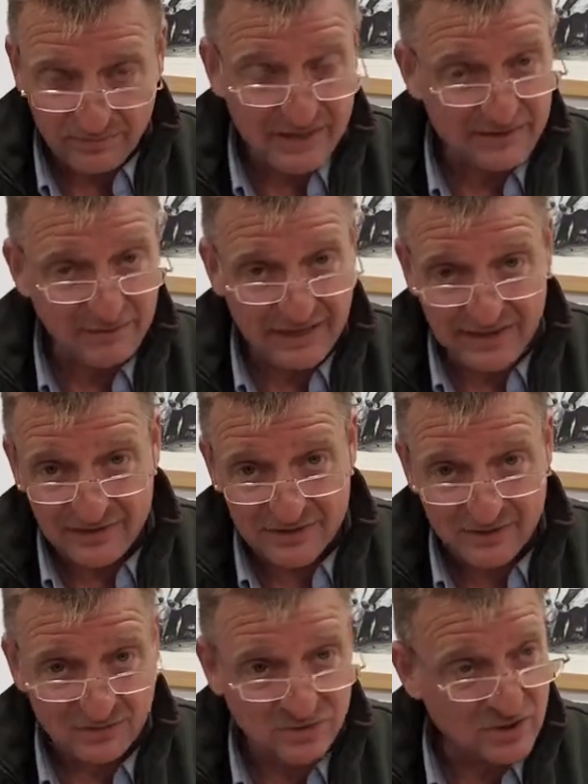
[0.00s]
then we get the
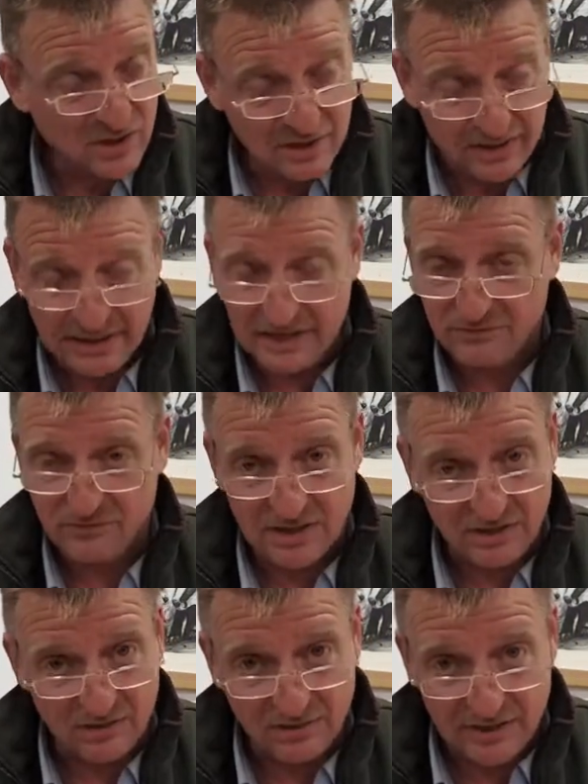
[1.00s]
sunshine, they get
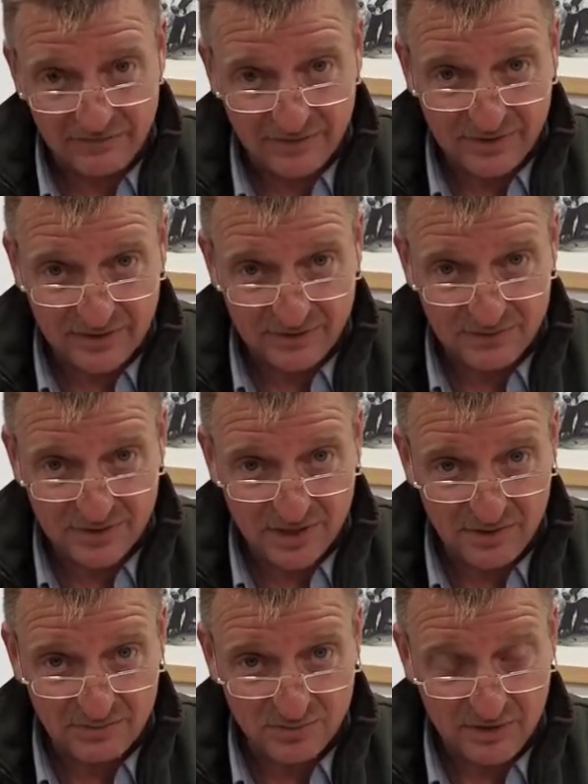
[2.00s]
red hot and everything else that
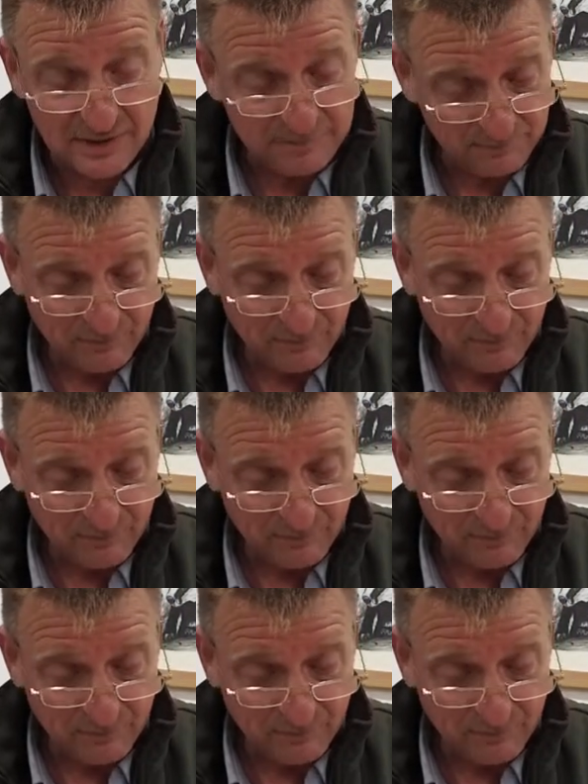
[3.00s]
goes with it.